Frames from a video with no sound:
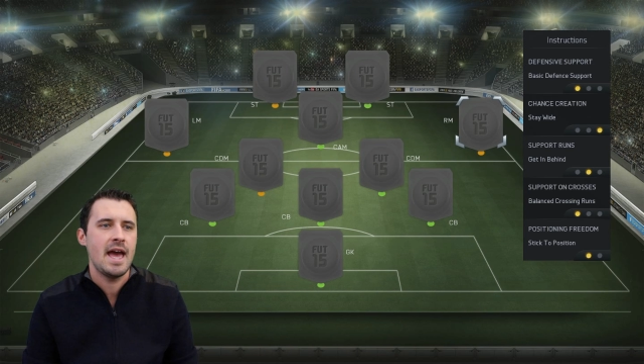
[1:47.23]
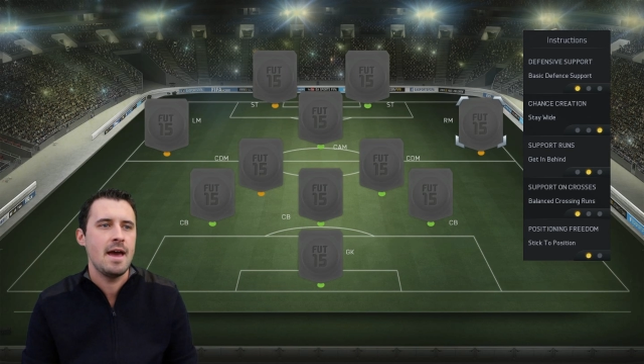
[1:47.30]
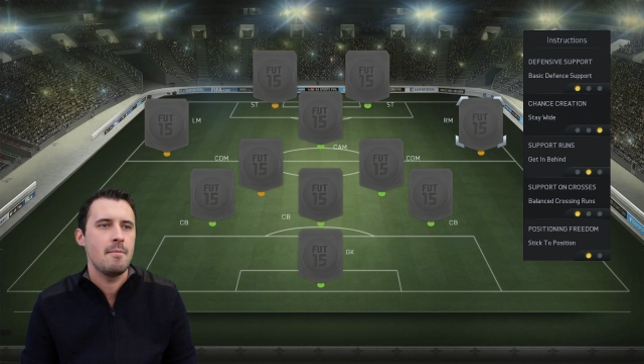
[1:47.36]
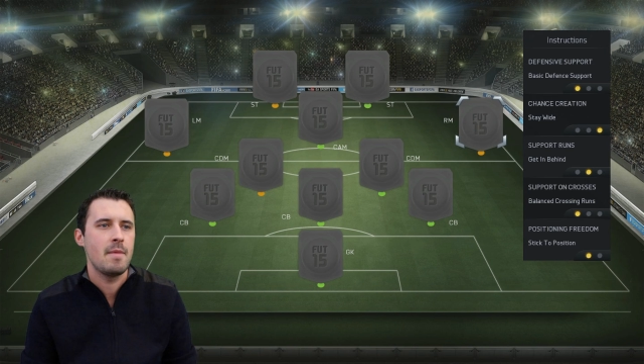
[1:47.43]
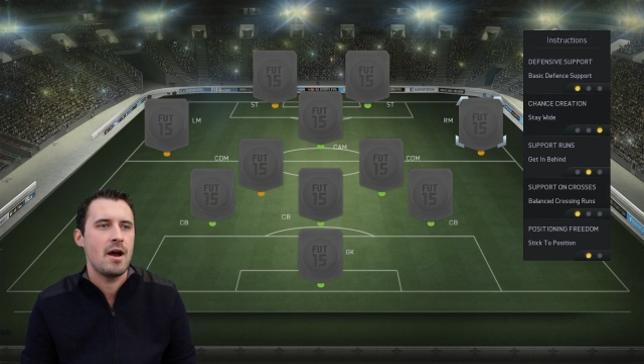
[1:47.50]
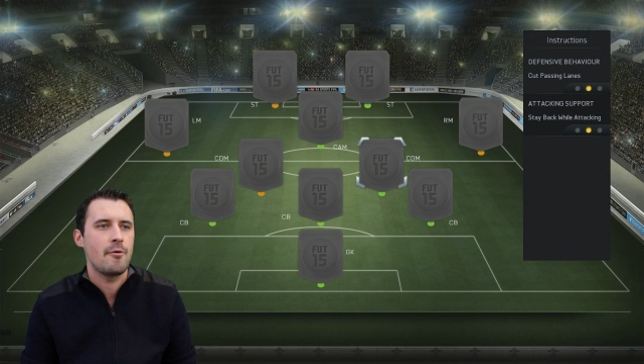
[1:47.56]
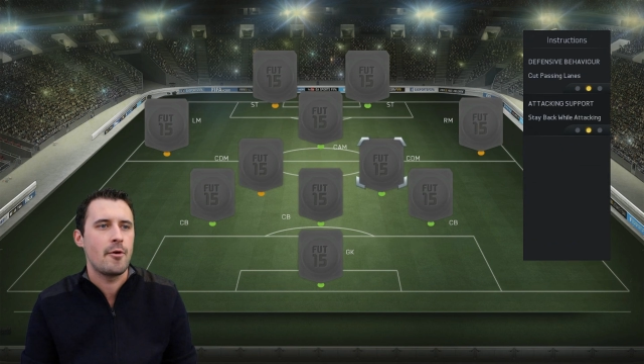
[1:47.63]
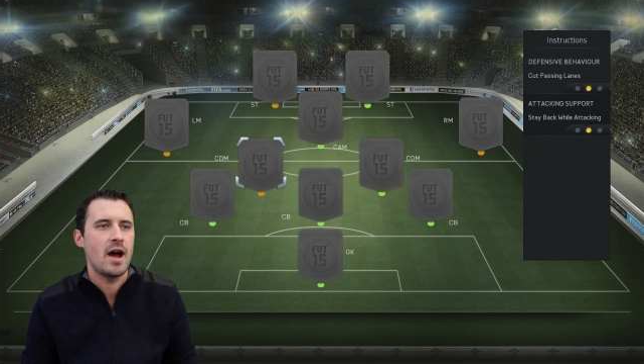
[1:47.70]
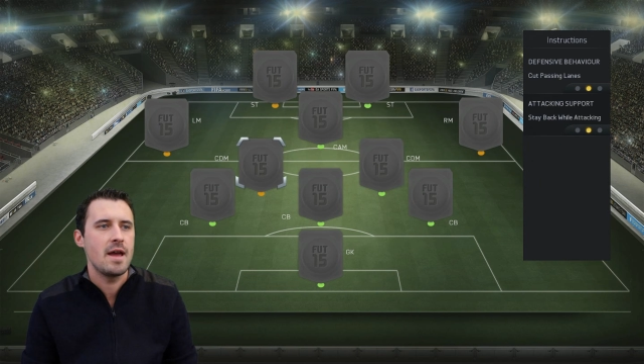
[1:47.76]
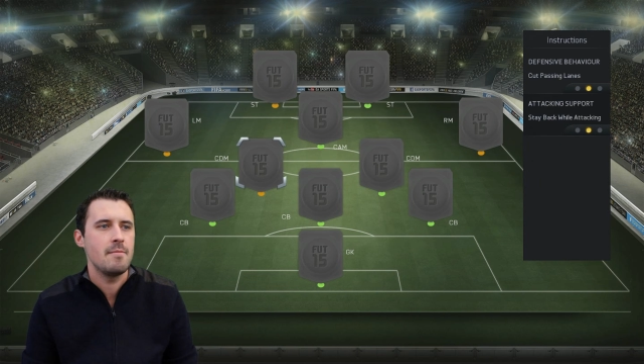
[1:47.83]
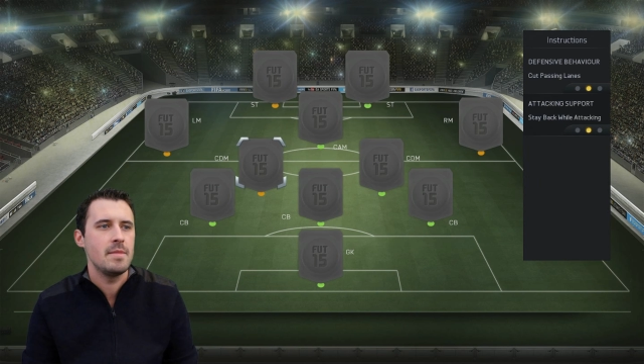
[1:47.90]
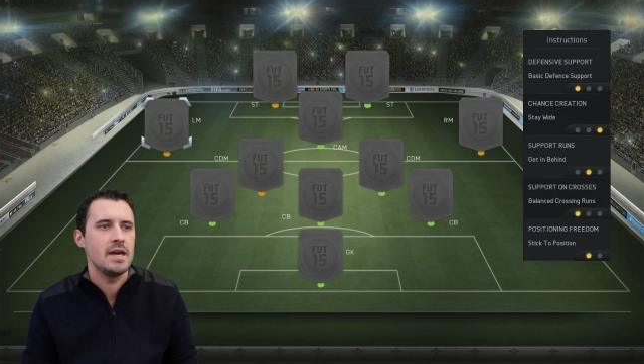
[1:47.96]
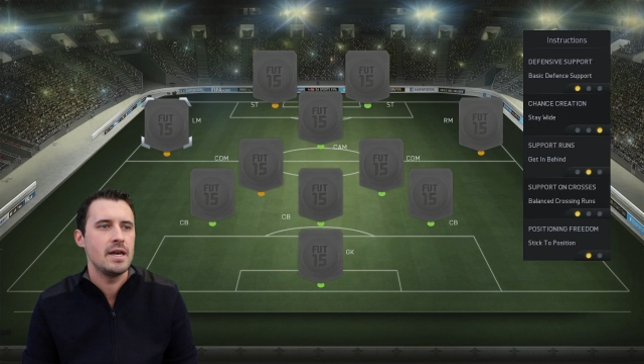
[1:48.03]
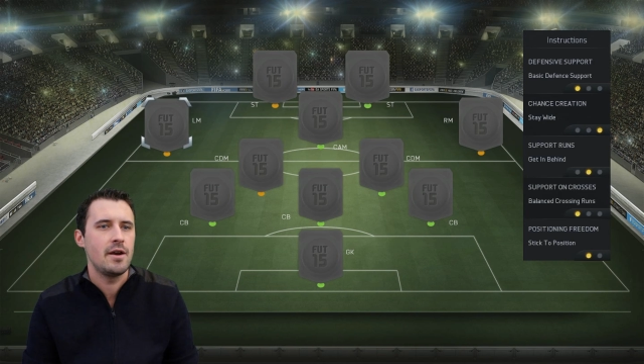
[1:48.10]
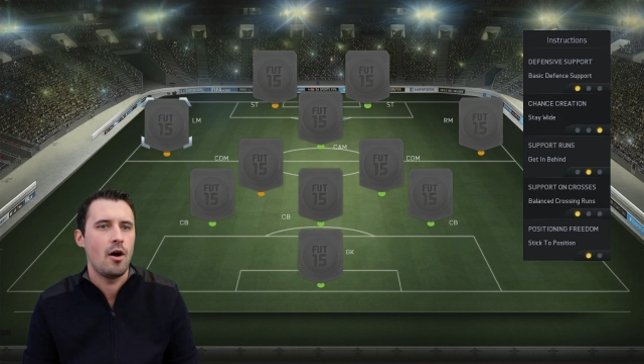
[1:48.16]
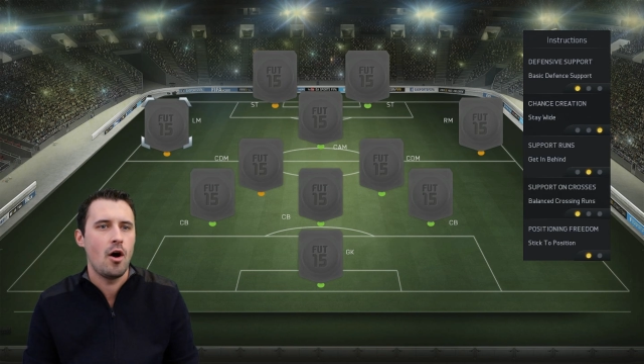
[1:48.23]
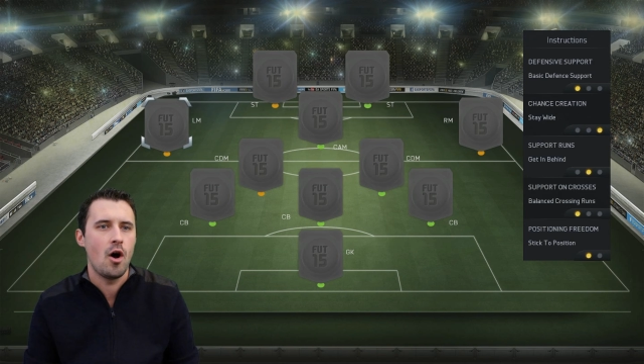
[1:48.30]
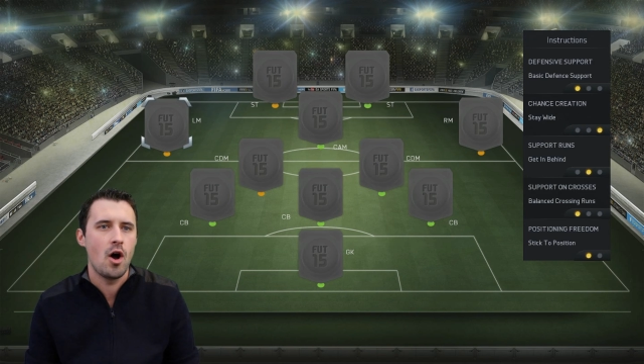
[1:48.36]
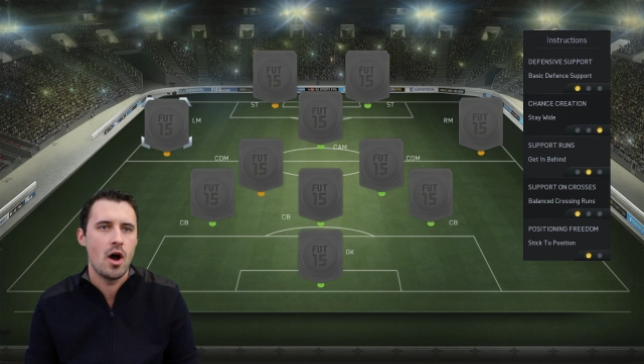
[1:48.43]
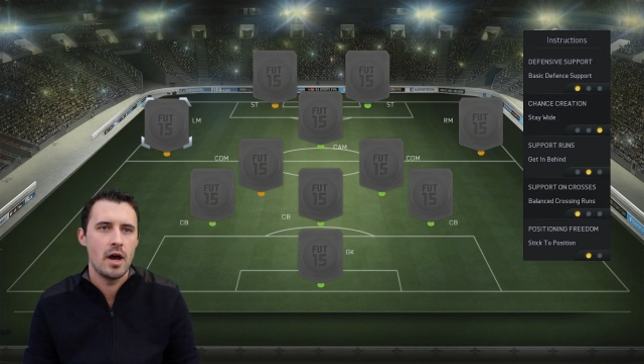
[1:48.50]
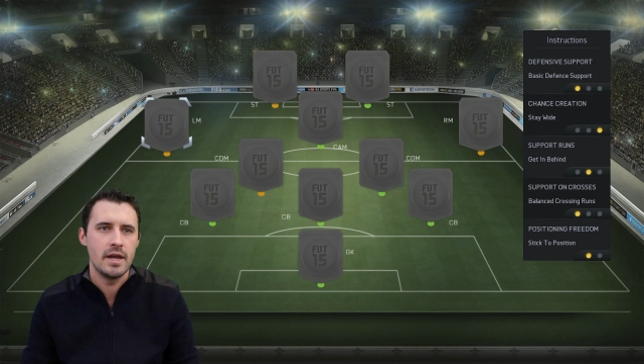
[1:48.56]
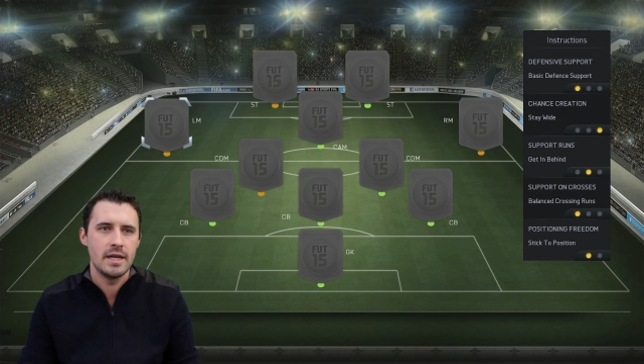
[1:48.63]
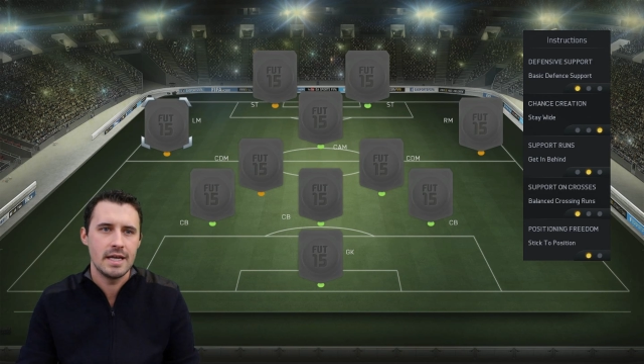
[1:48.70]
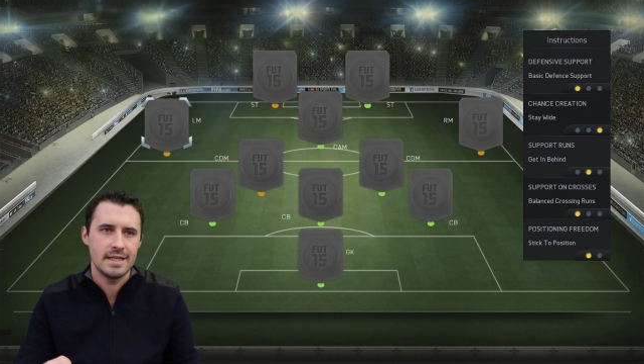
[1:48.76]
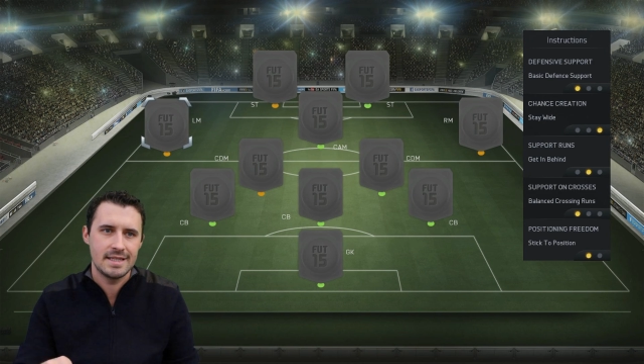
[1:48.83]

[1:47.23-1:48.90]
and my right mid on